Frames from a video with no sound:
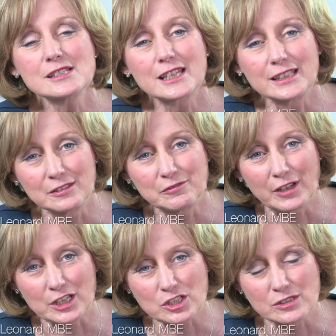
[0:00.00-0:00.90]
skin
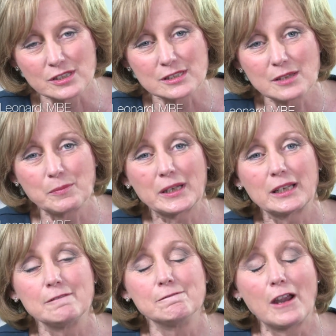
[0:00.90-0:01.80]
infections are
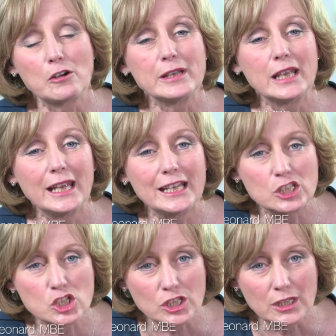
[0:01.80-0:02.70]
typically very
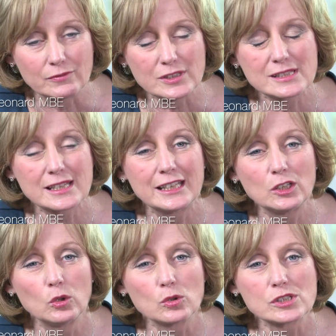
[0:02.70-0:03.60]
itchy. The
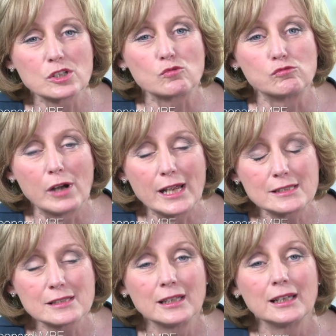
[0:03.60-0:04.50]
skin looks
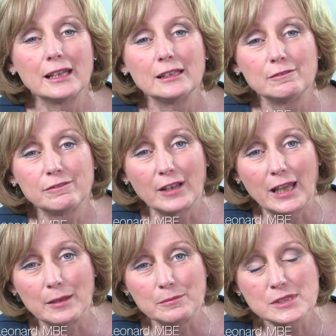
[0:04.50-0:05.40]
red and
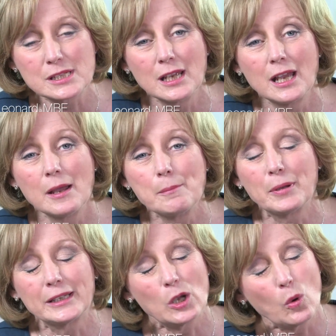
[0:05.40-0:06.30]
inflamed,
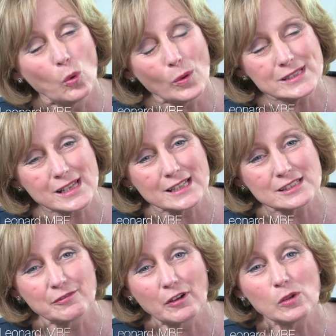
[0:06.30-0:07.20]
but it always has
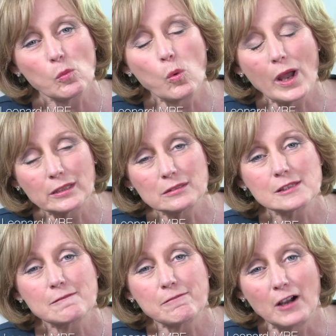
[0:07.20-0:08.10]
a very
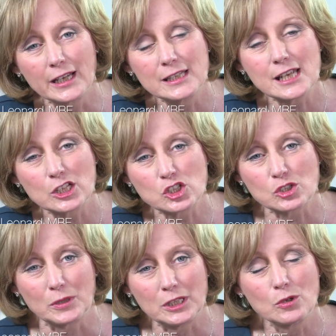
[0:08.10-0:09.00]
well-defined edge
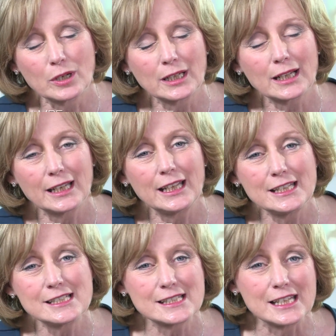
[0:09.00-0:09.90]
to it. You can
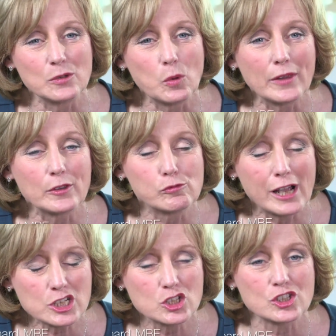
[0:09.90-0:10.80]
clearly see where the
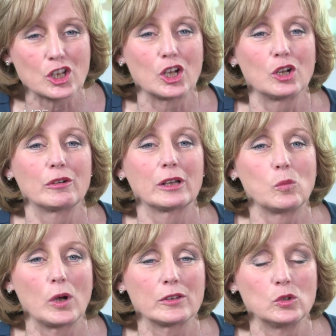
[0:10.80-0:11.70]
rash is occurring and
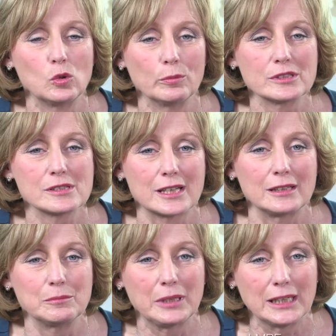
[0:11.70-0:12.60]
where the normal
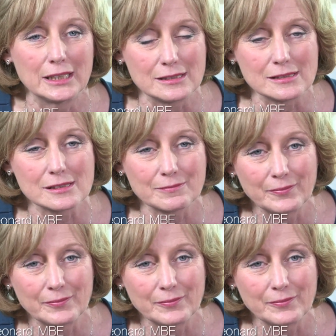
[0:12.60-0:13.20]
skin begins.